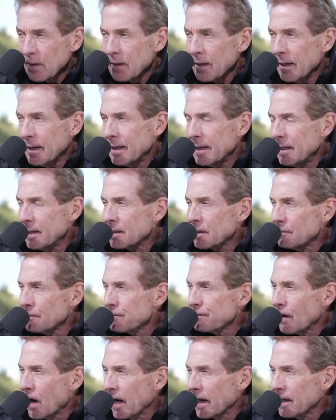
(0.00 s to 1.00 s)
and he
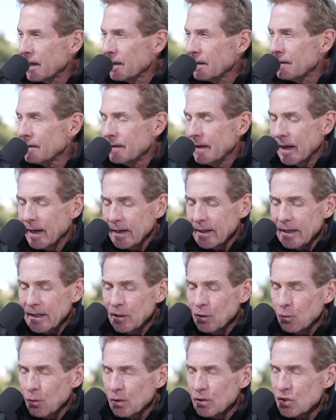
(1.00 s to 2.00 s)
confided that
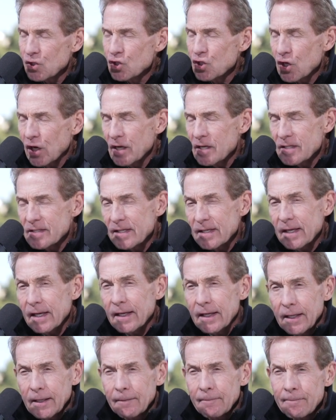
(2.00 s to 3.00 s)
it was Jay
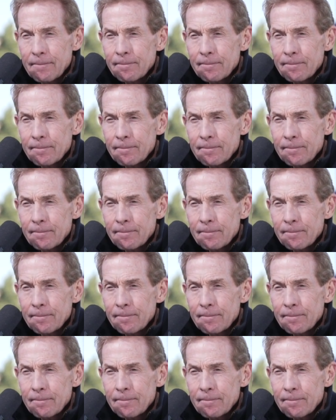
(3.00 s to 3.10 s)
Z